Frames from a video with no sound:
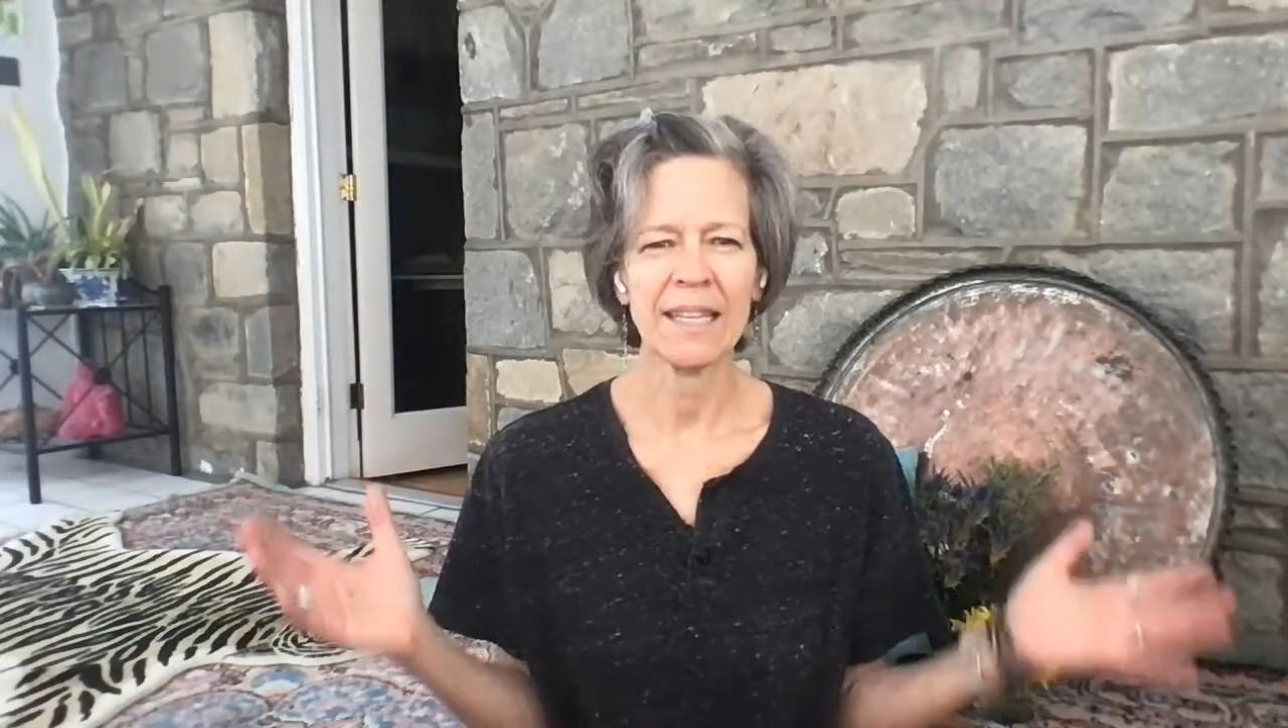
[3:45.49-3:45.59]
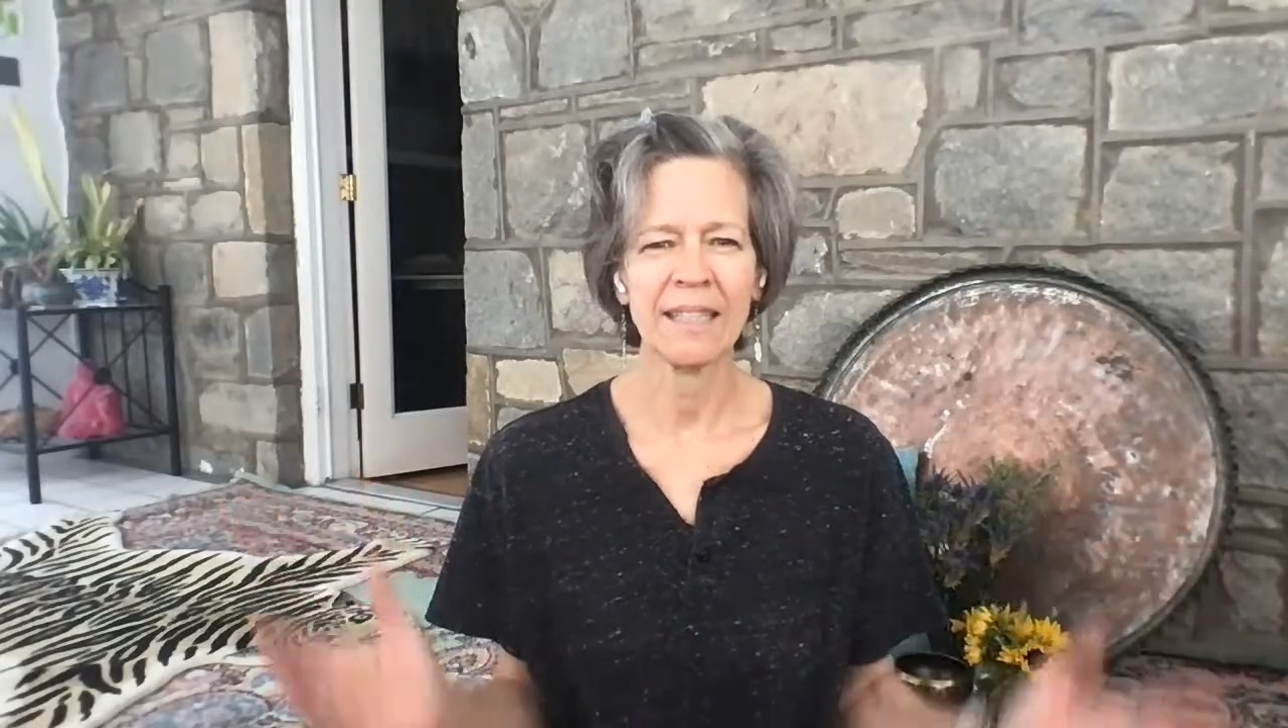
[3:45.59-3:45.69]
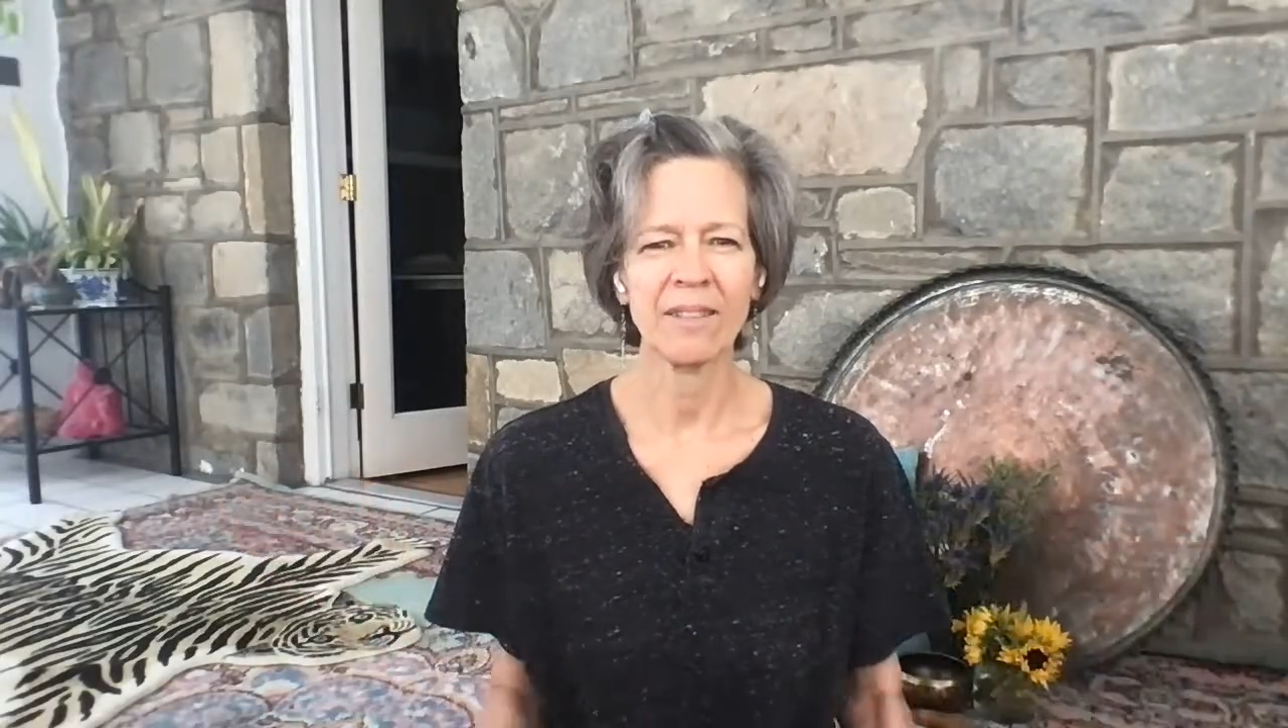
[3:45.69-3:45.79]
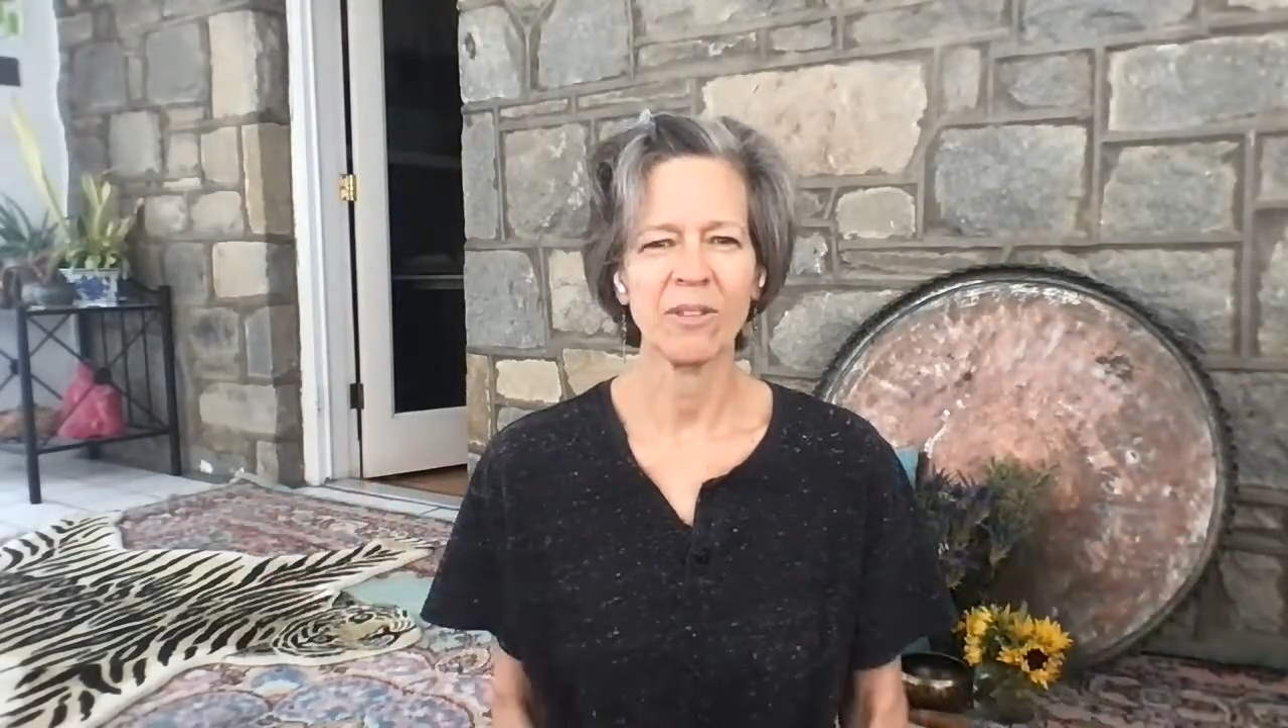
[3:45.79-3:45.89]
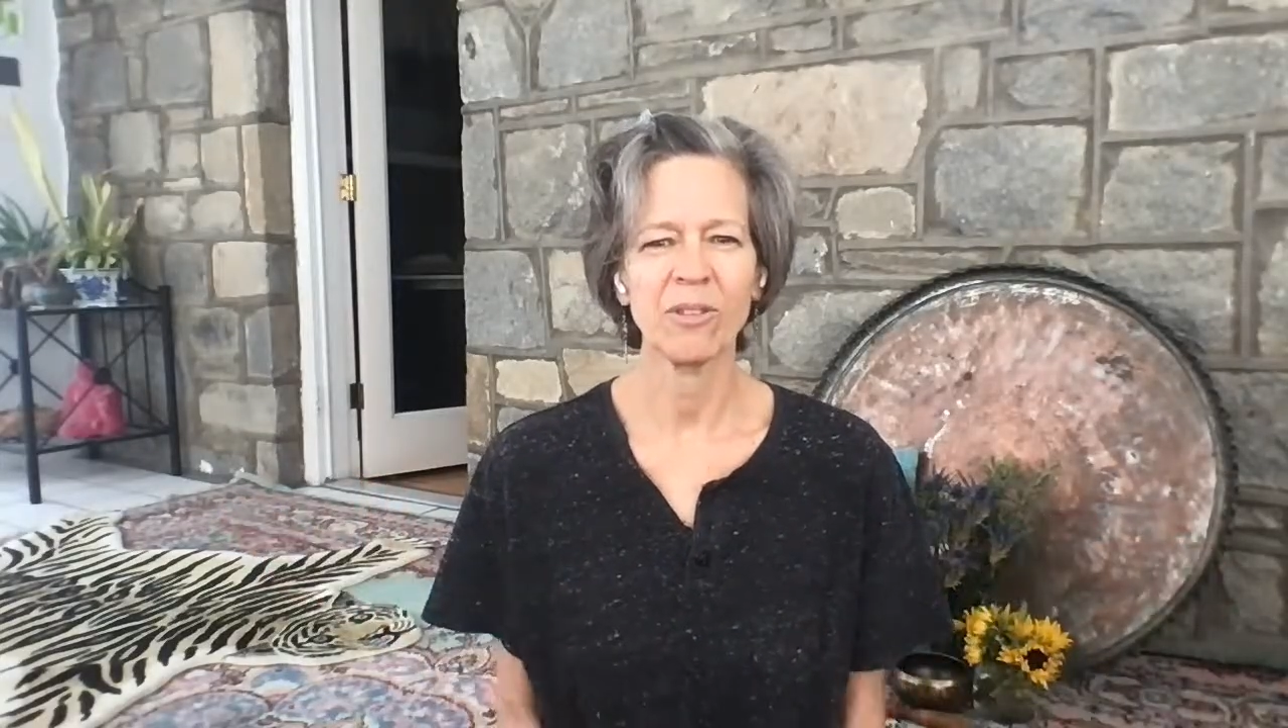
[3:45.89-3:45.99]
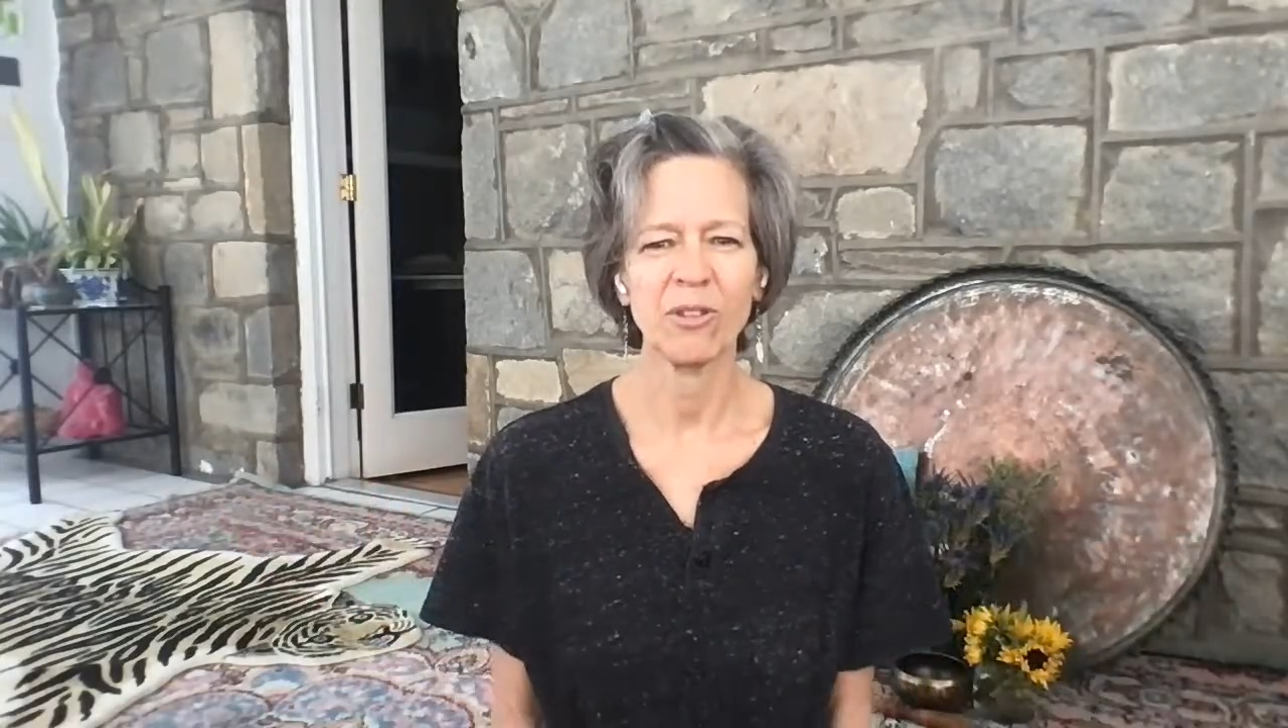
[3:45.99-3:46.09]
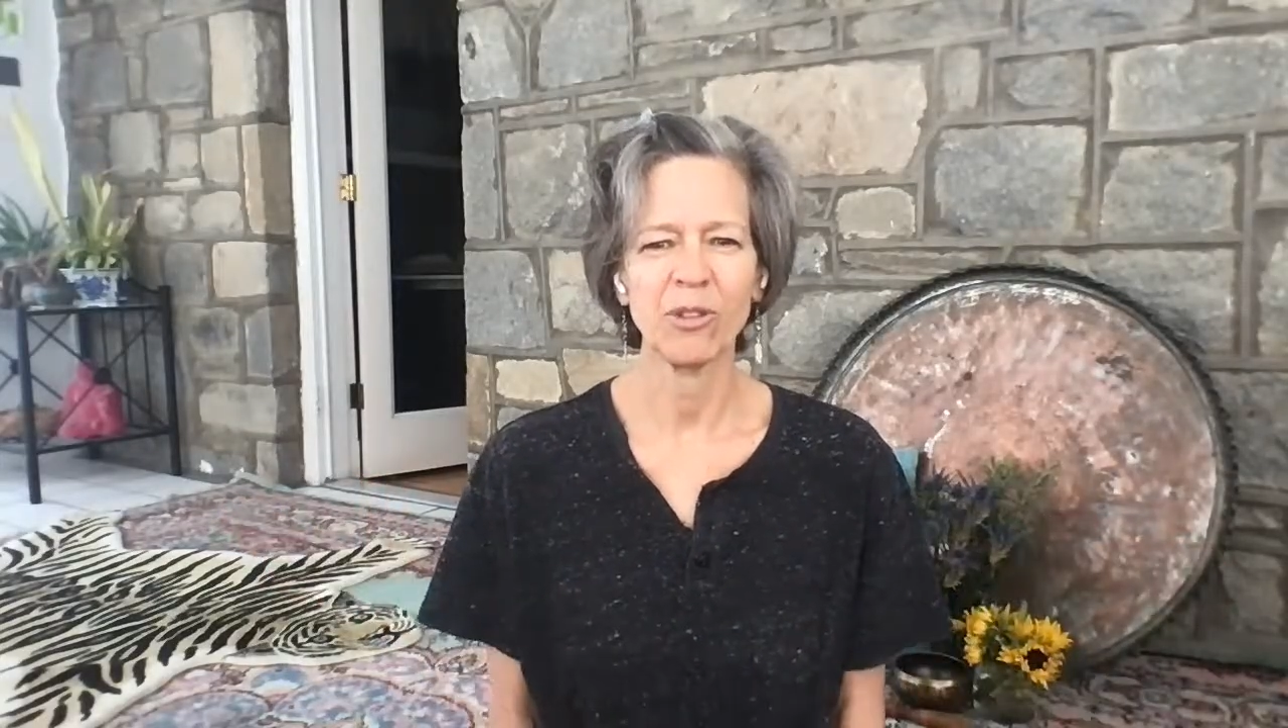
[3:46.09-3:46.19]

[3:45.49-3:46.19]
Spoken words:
things